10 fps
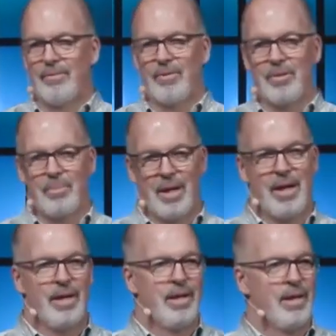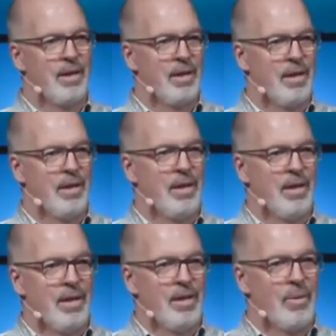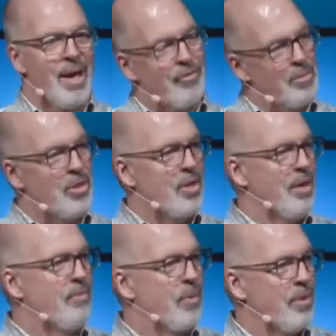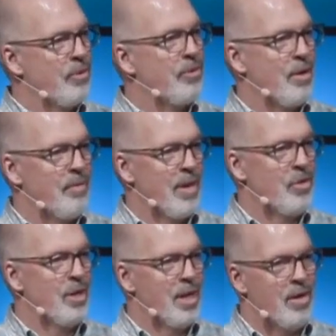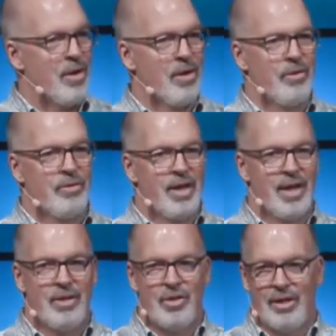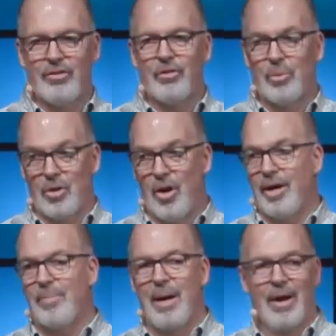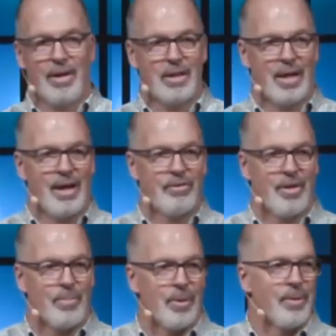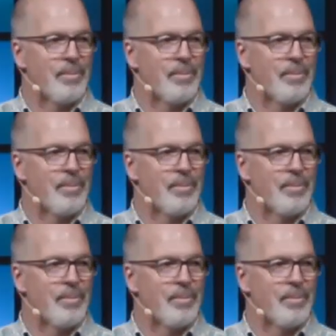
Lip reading: for the blood that would have to be shed for their salvation and ours, that Jesus would talk about at the Last Supper.